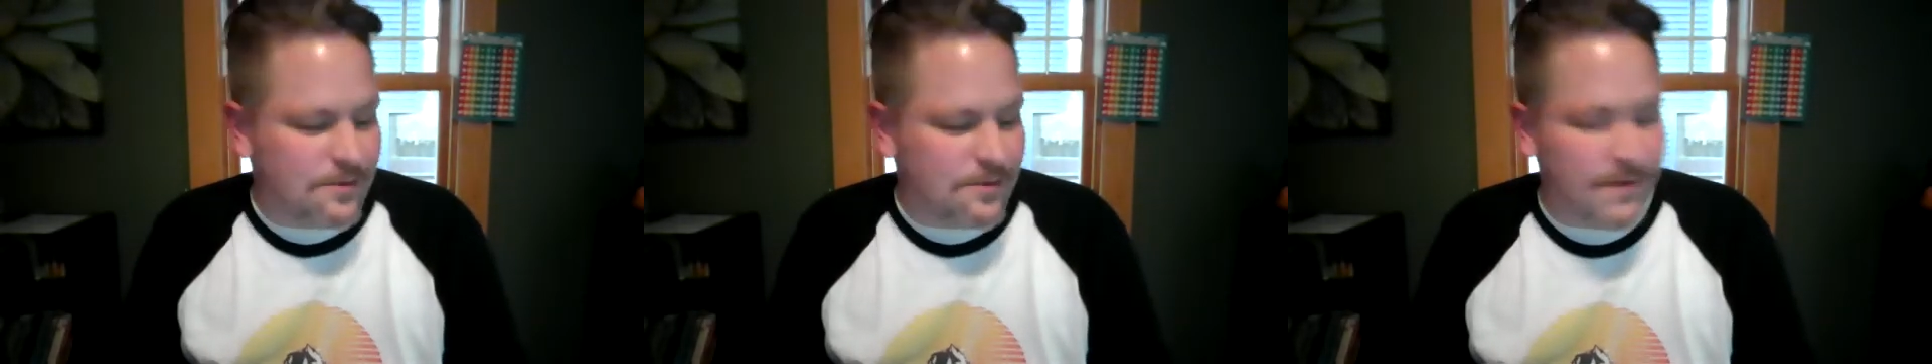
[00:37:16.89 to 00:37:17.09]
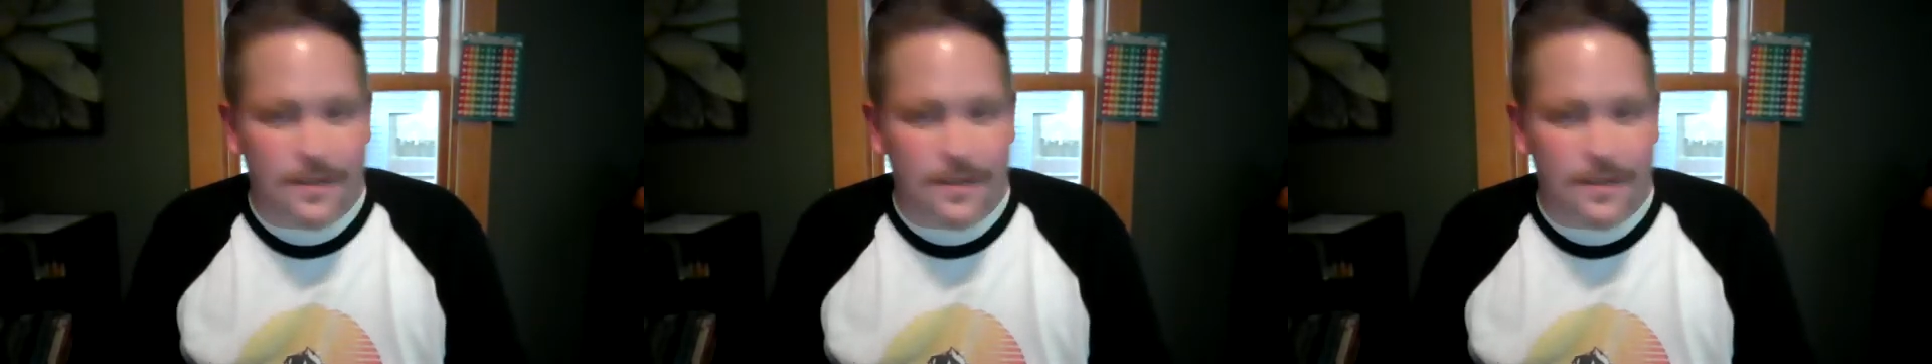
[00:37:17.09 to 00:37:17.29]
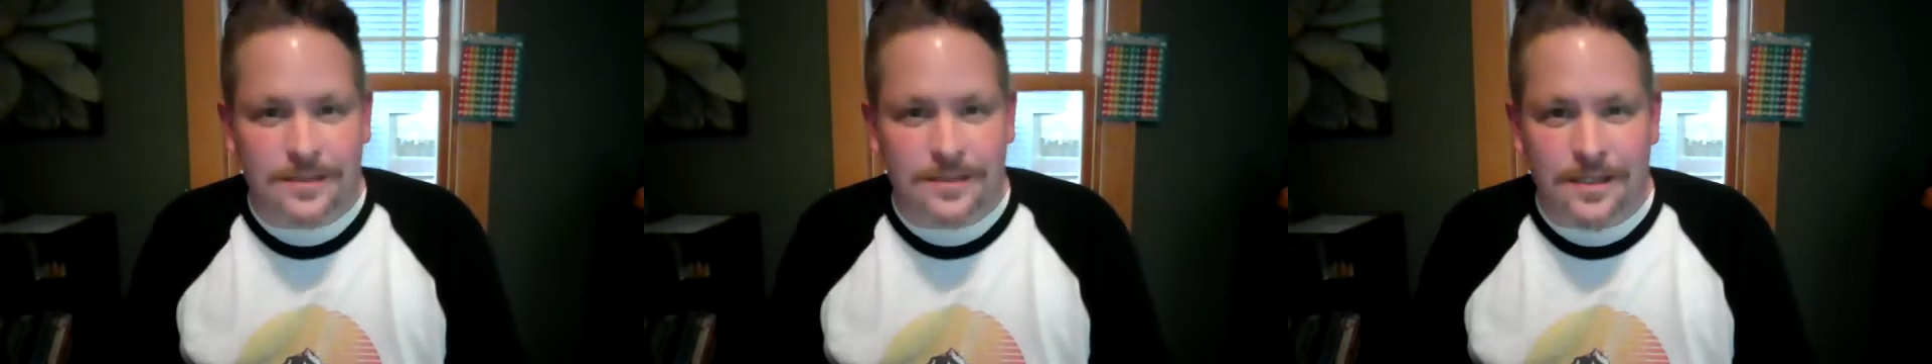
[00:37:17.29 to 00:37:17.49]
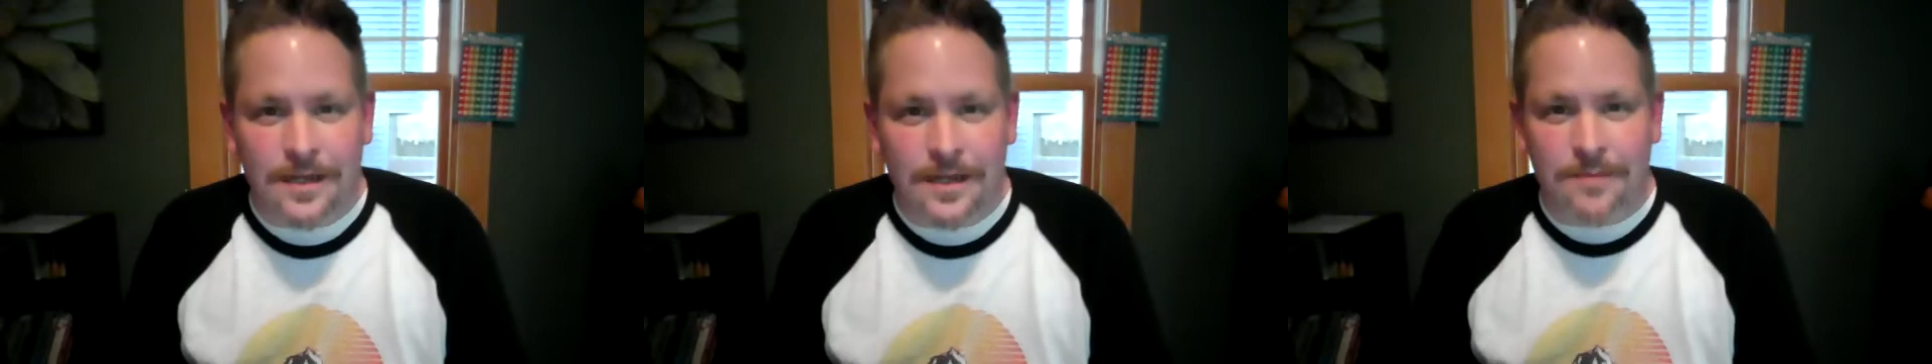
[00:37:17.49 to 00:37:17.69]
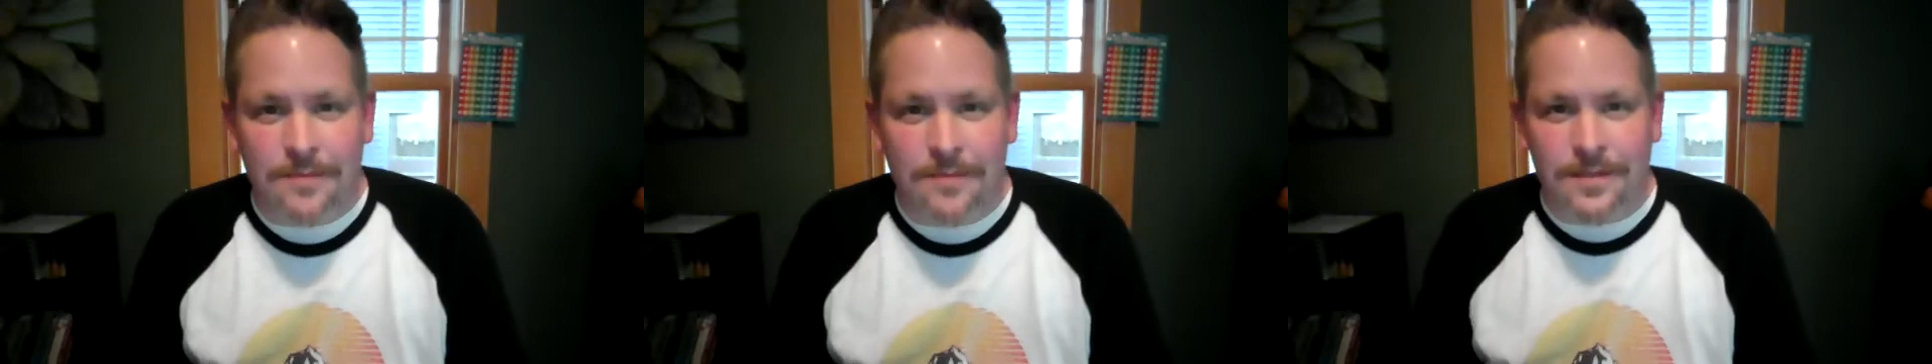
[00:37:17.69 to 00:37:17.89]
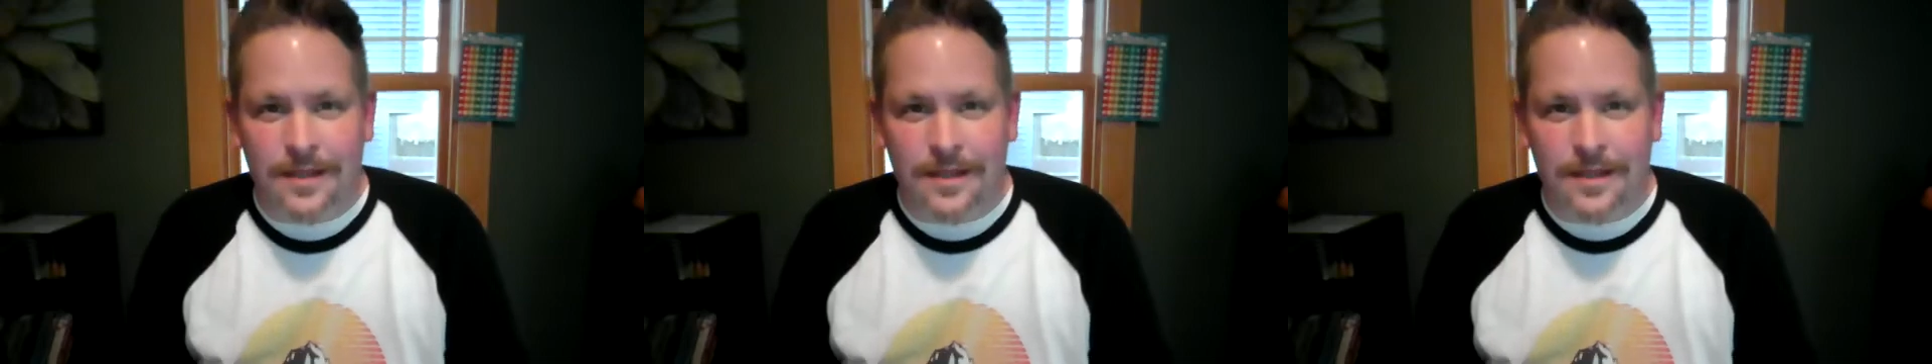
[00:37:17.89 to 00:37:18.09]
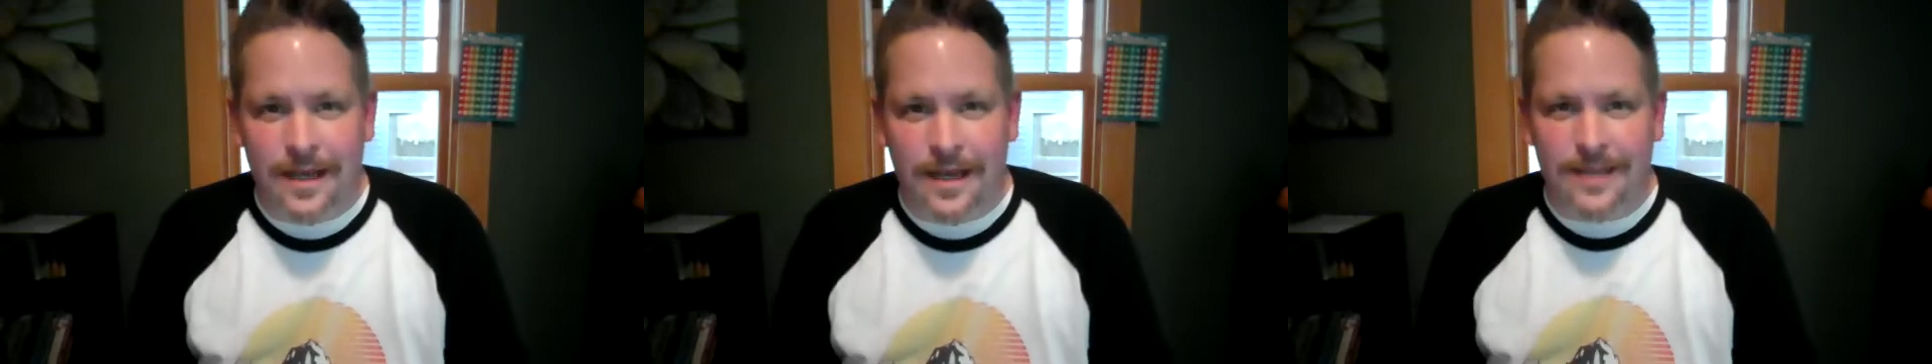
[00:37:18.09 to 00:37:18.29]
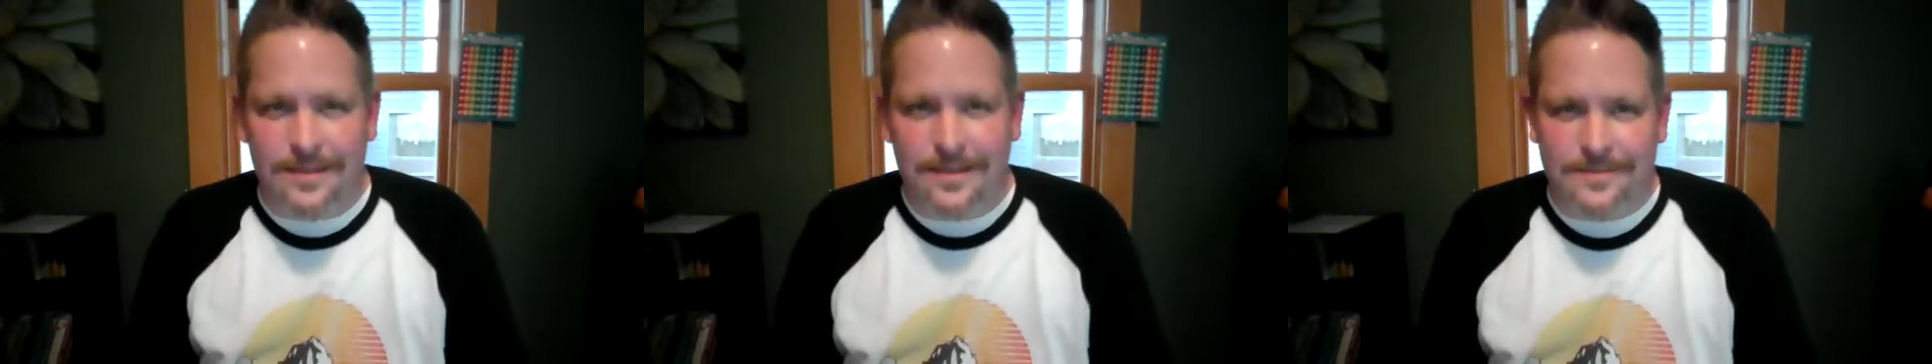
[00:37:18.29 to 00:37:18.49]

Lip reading: if I looked it up, but like